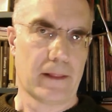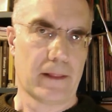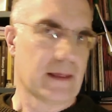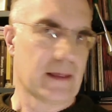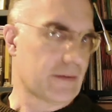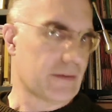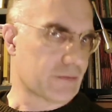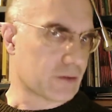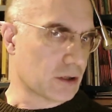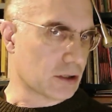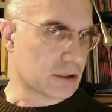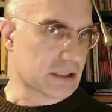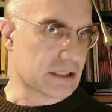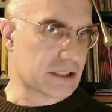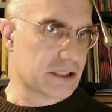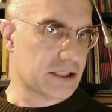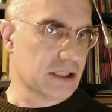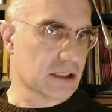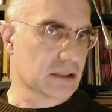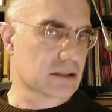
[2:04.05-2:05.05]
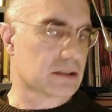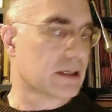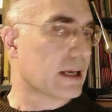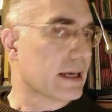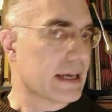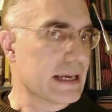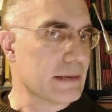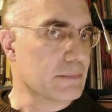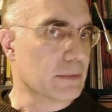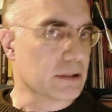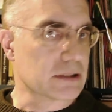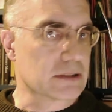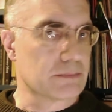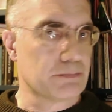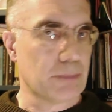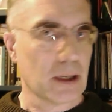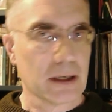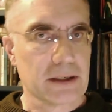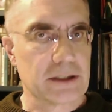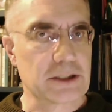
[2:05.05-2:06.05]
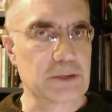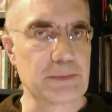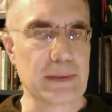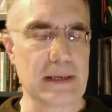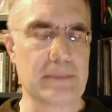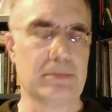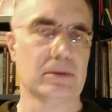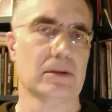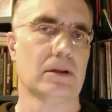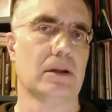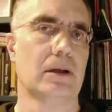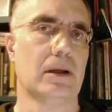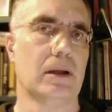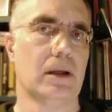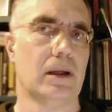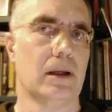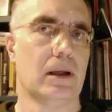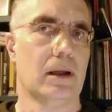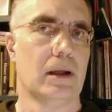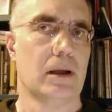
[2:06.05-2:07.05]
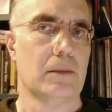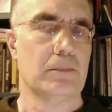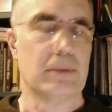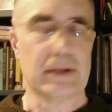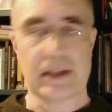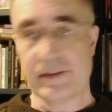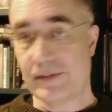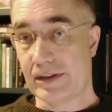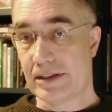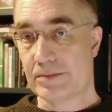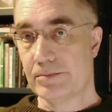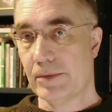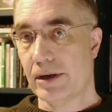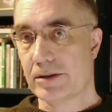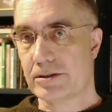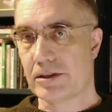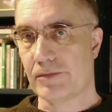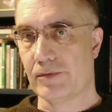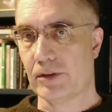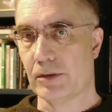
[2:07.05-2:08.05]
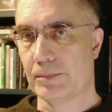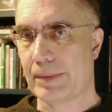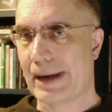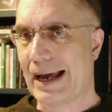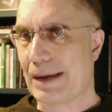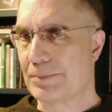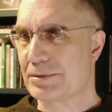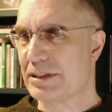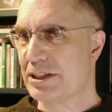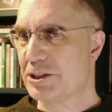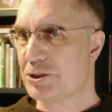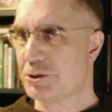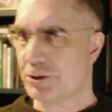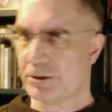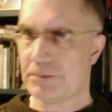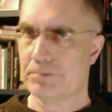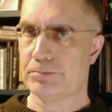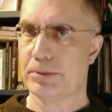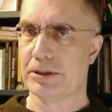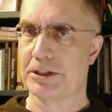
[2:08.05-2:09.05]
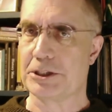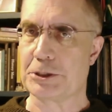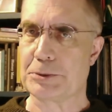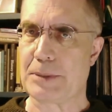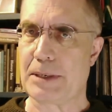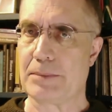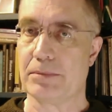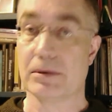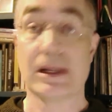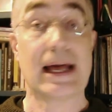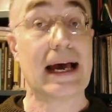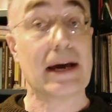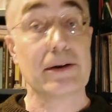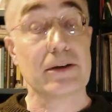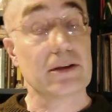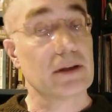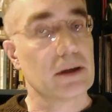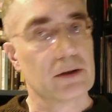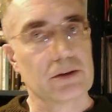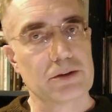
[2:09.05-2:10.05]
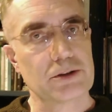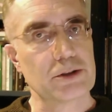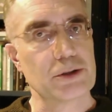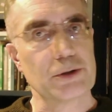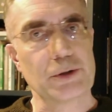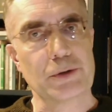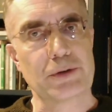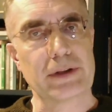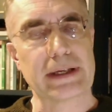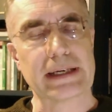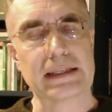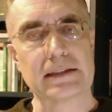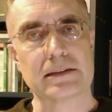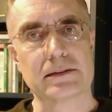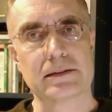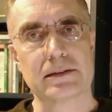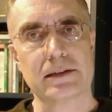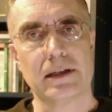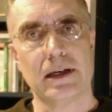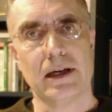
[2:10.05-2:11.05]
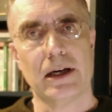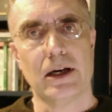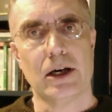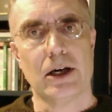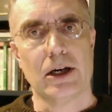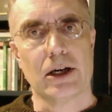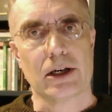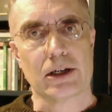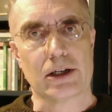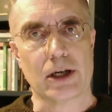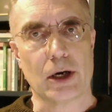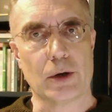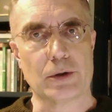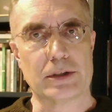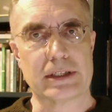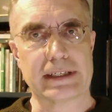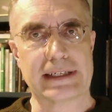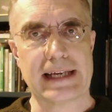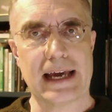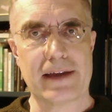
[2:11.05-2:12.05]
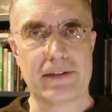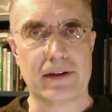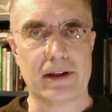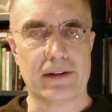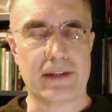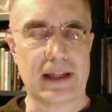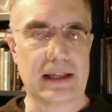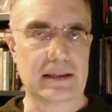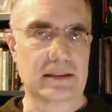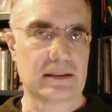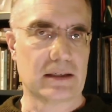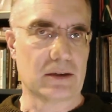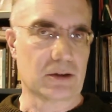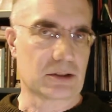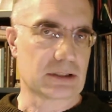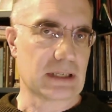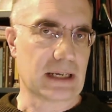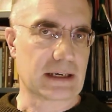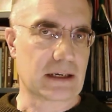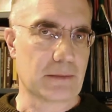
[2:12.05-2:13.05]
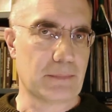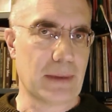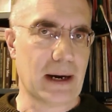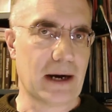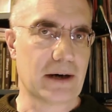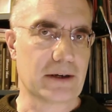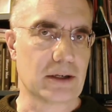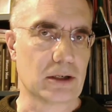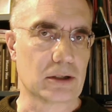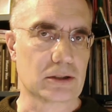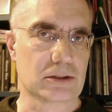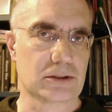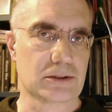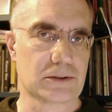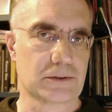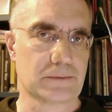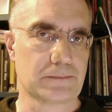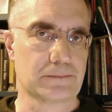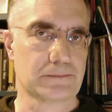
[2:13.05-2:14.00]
If God is just, he must punish people. But if he's merciful, perhaps he shouldn't punish people. How do those two things go together? That looks like a paradox.